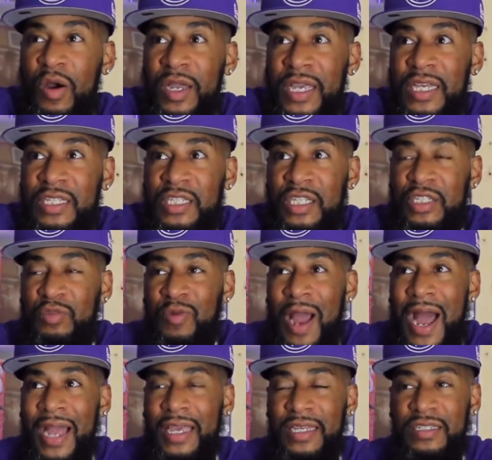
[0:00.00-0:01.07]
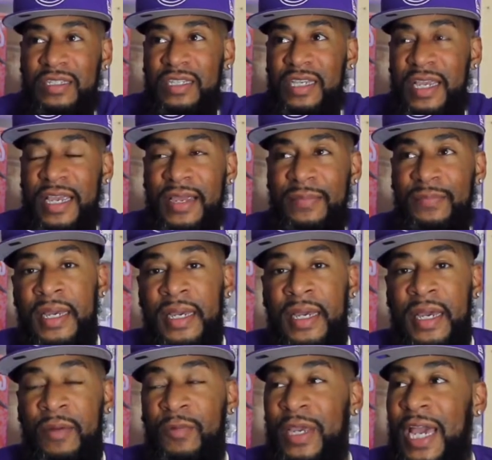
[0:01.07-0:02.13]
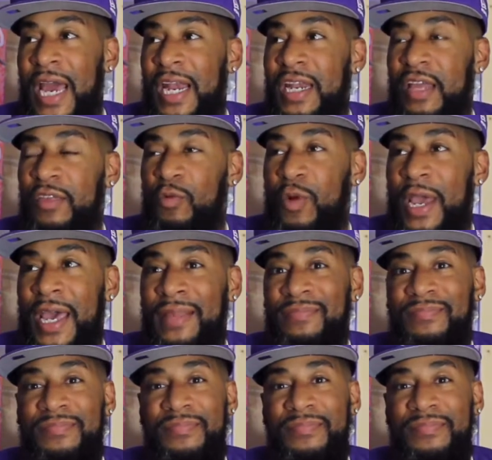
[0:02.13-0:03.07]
against this Rockets team, and we got another win.